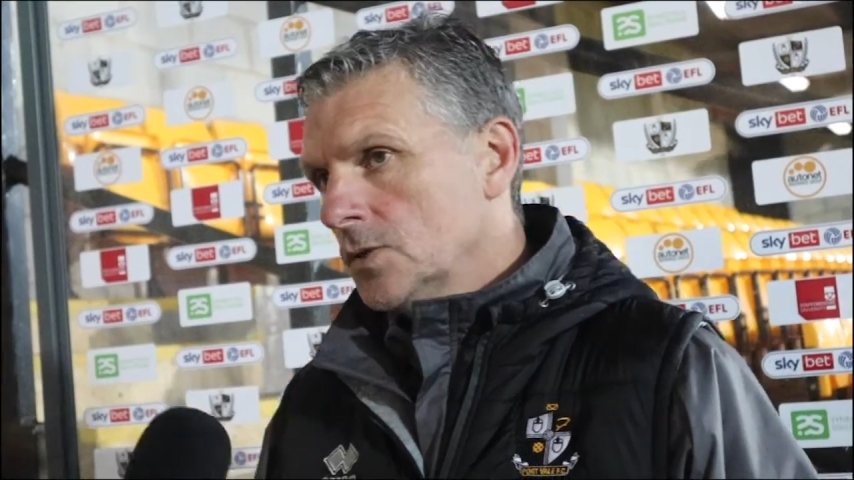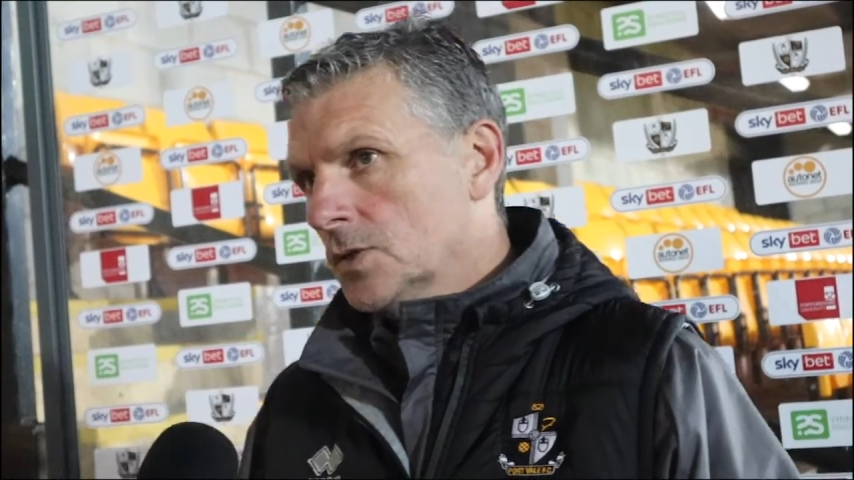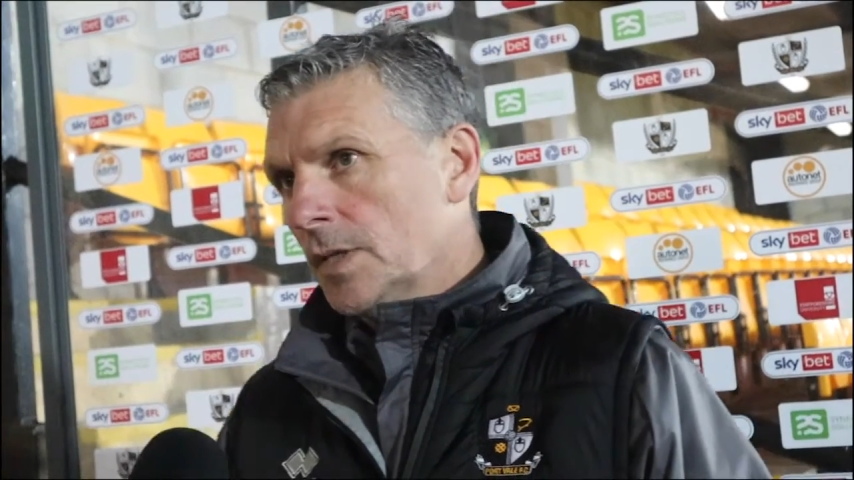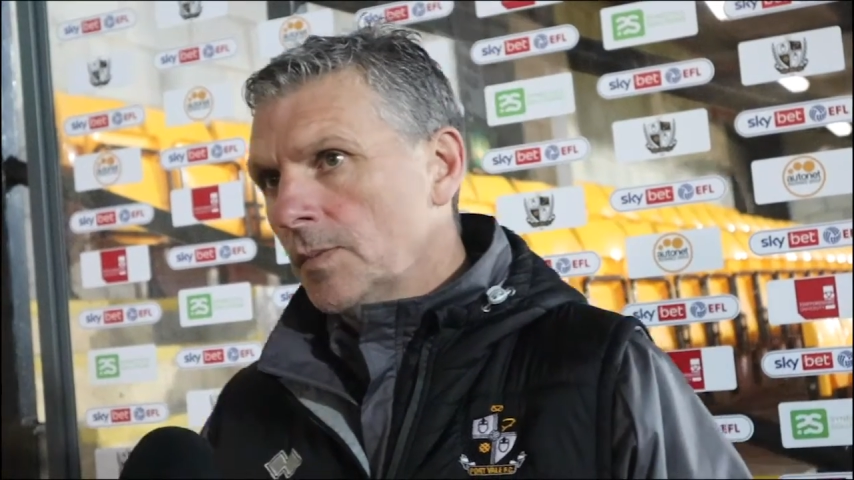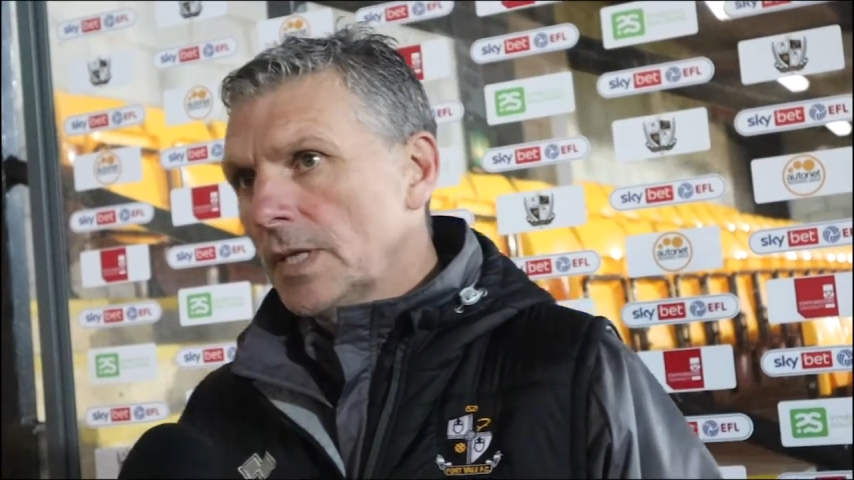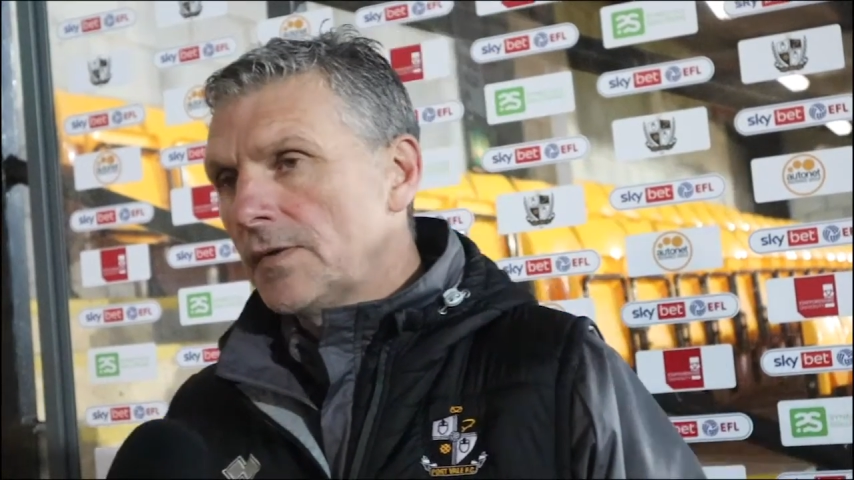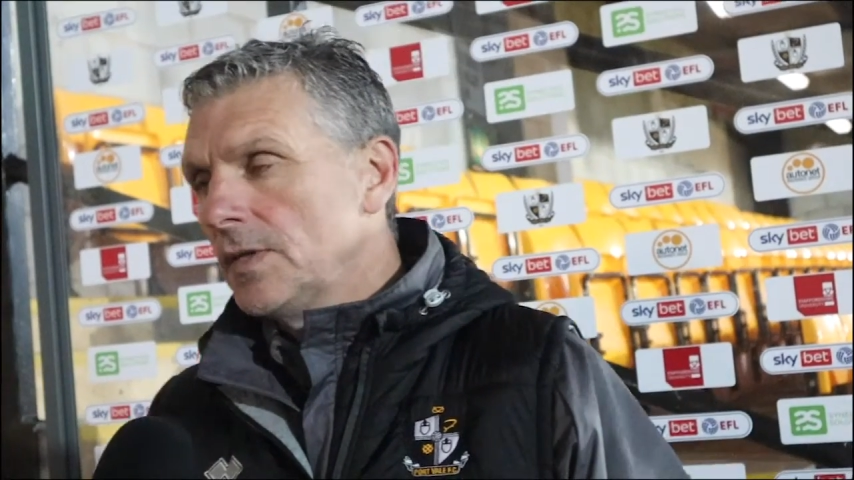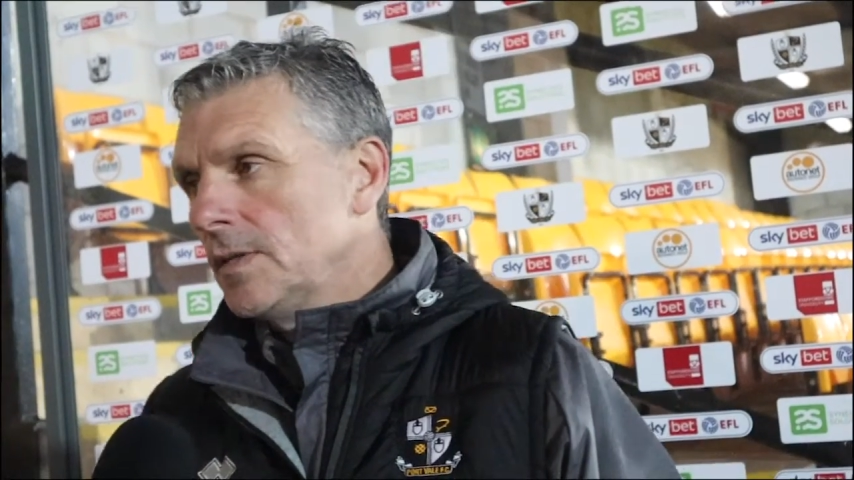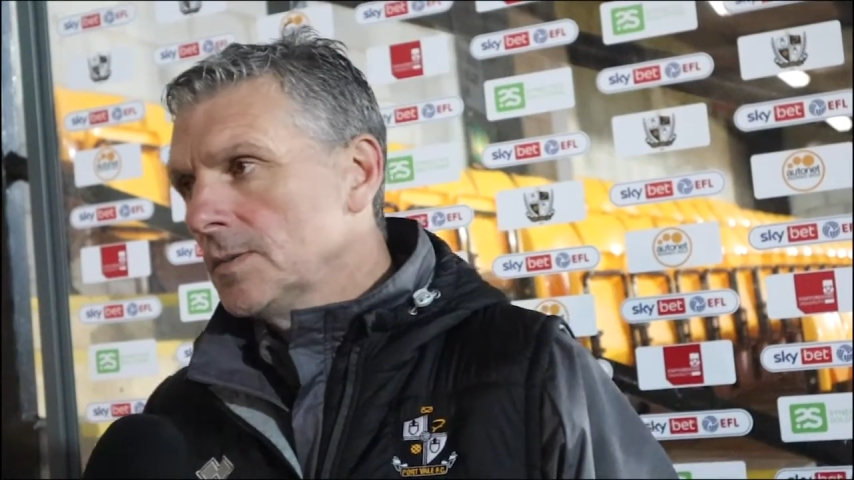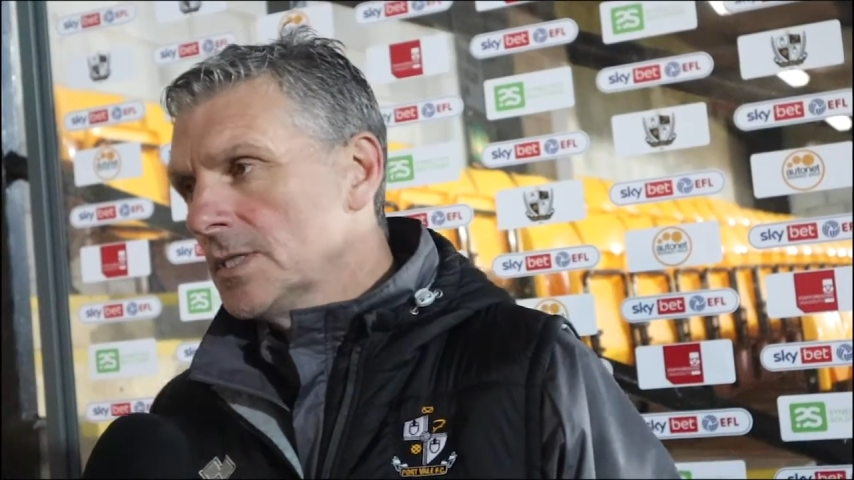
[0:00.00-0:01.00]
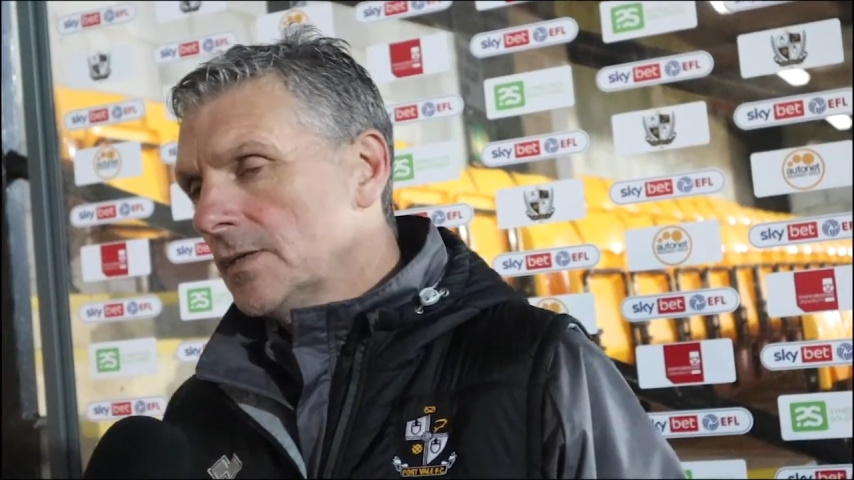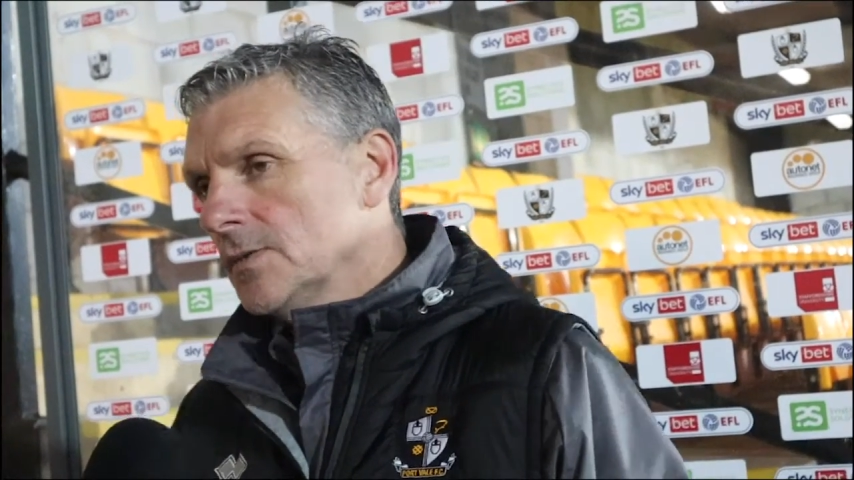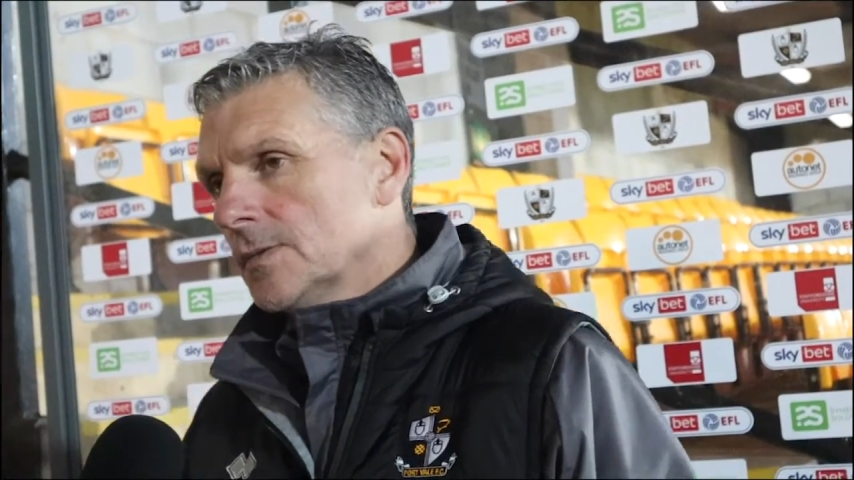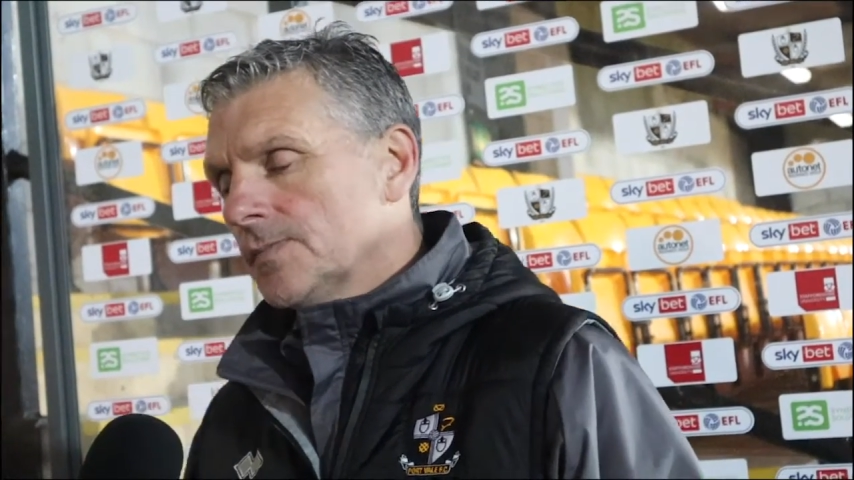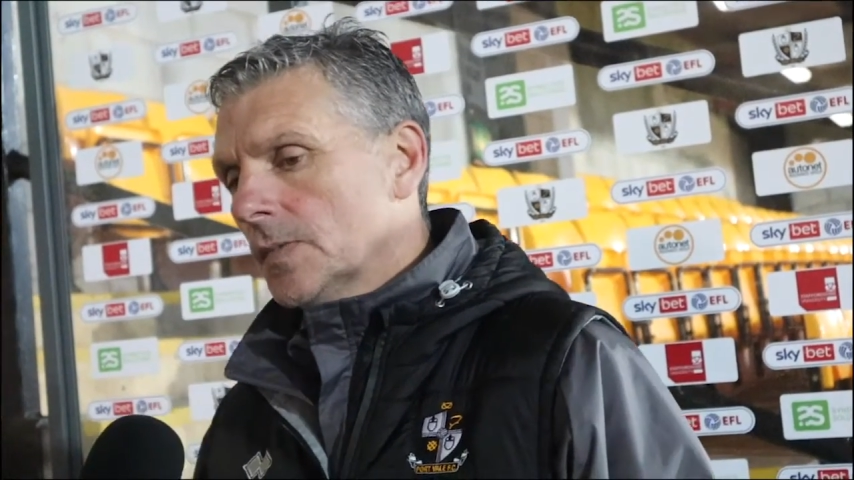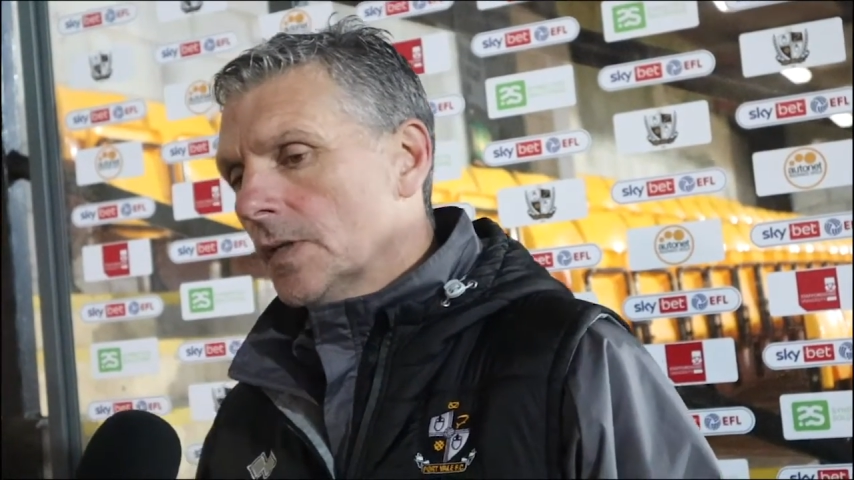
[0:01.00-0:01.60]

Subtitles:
Just keep believing in themselves